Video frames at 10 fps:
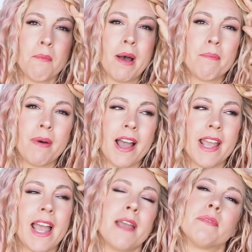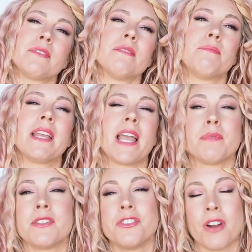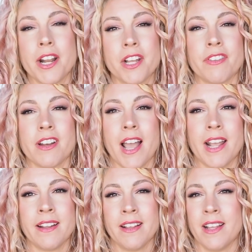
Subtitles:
But by being able to dry it overnight,